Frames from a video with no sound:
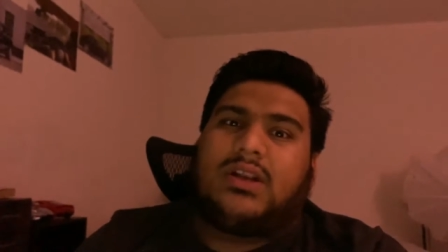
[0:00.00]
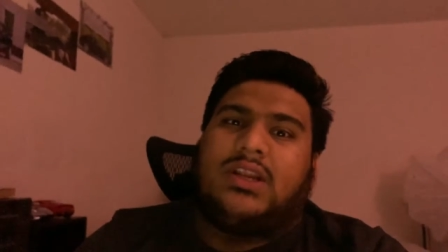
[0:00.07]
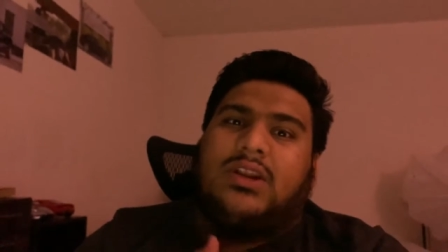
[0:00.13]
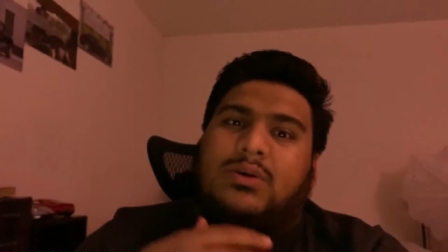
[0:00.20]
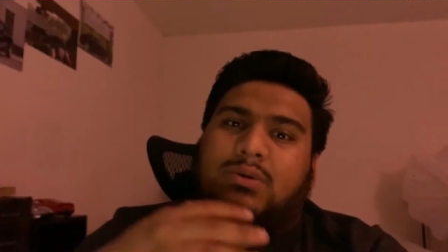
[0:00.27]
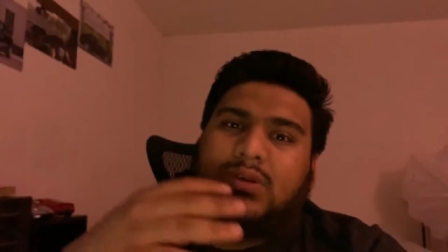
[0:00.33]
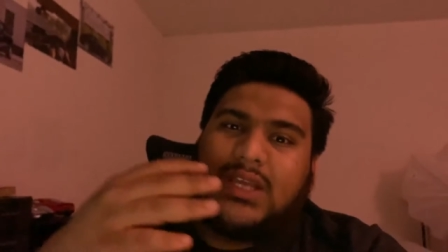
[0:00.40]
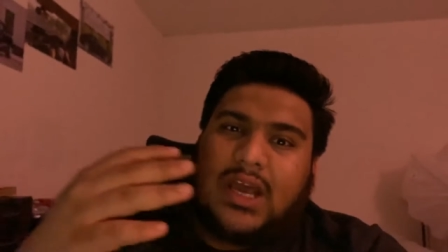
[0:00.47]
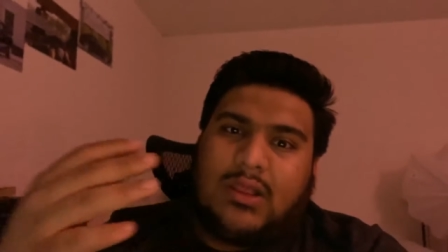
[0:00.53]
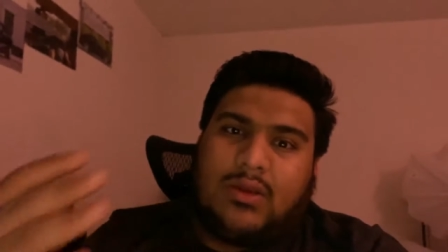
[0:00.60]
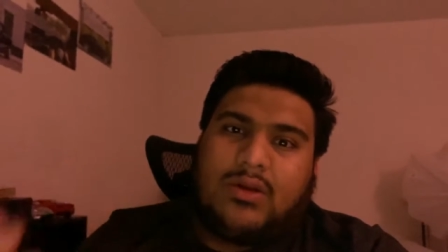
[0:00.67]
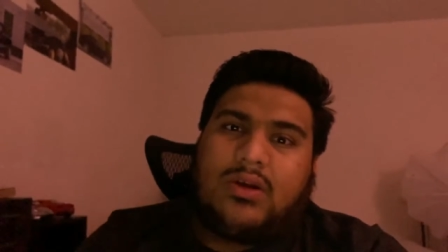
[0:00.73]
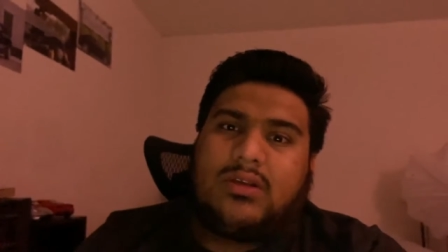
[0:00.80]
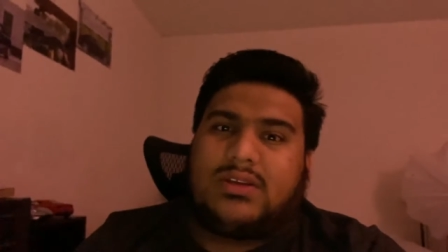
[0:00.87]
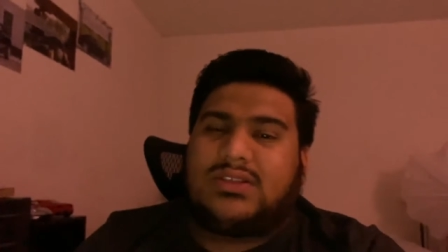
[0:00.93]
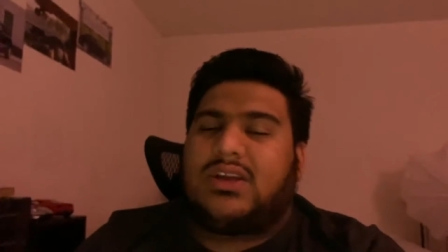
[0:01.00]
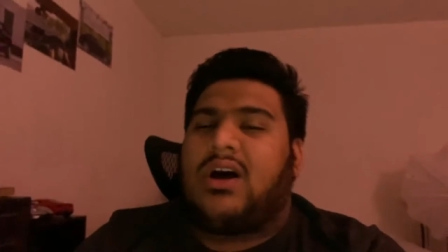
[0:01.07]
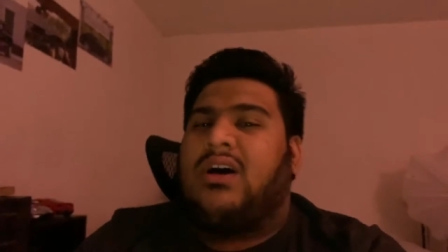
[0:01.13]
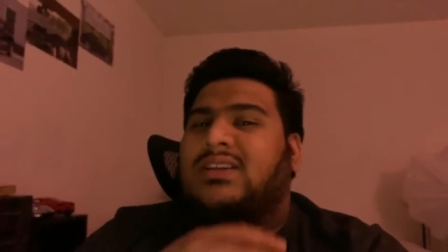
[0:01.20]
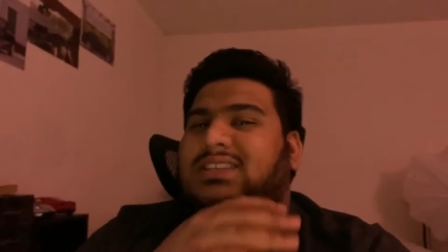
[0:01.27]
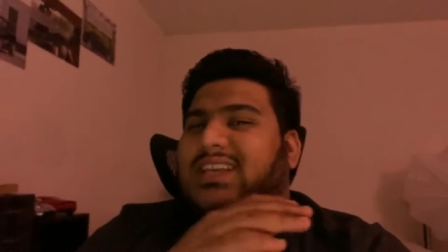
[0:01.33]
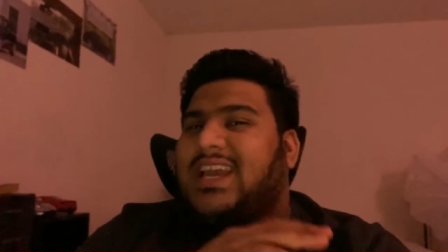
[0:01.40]
you know, download all the
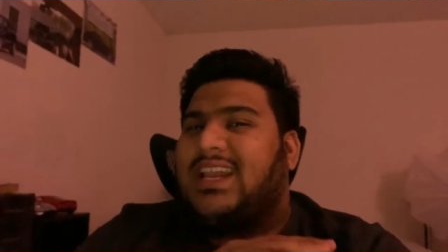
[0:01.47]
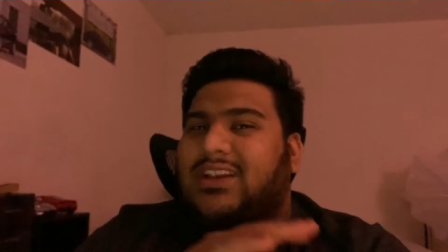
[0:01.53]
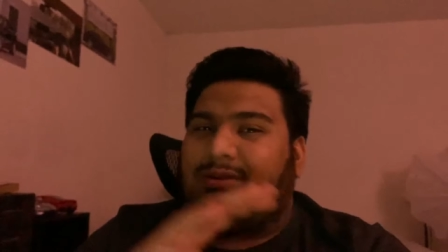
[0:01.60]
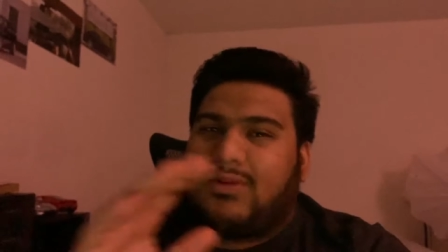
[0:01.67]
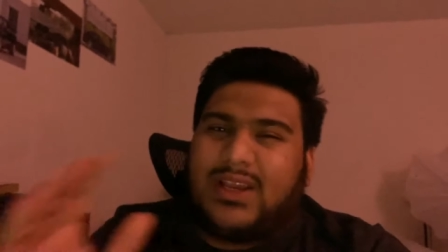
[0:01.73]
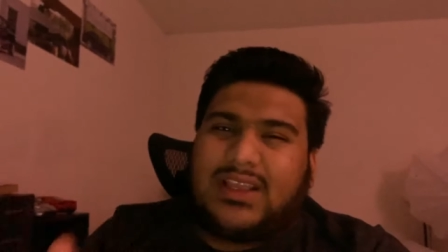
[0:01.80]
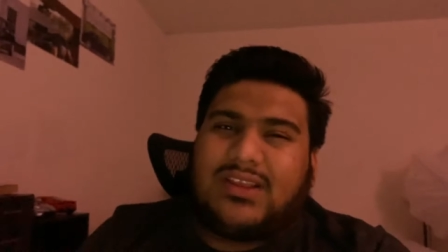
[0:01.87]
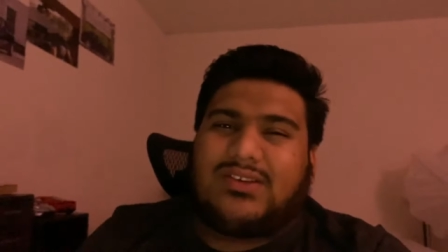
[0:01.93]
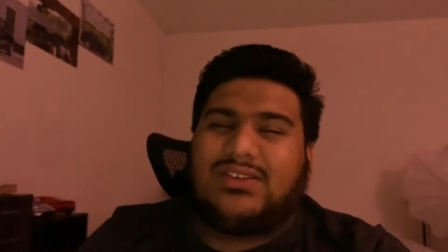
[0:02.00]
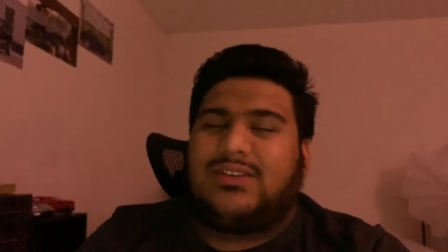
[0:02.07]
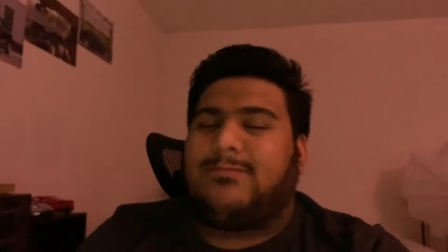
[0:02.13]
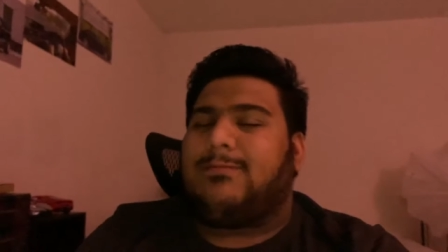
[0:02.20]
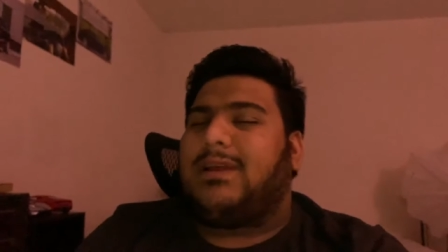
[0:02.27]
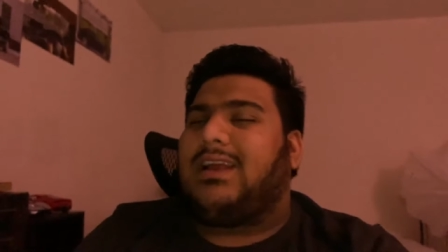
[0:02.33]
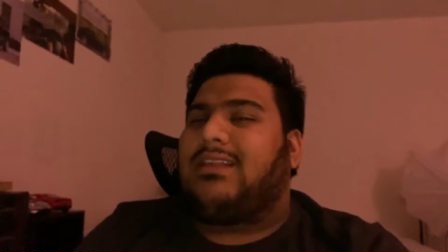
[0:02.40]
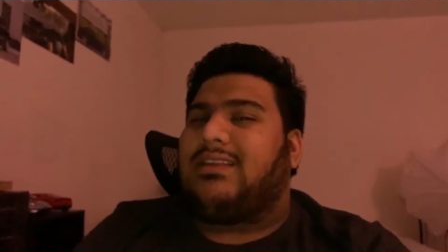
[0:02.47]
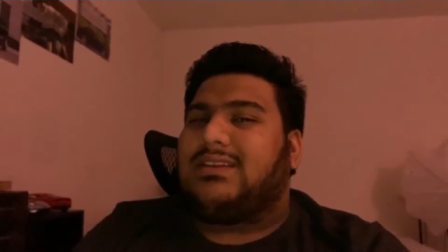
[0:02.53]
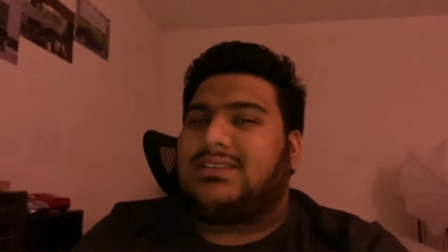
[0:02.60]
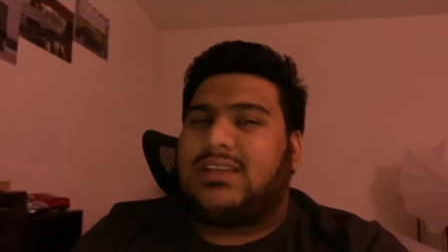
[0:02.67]
songs again, create those new playlists.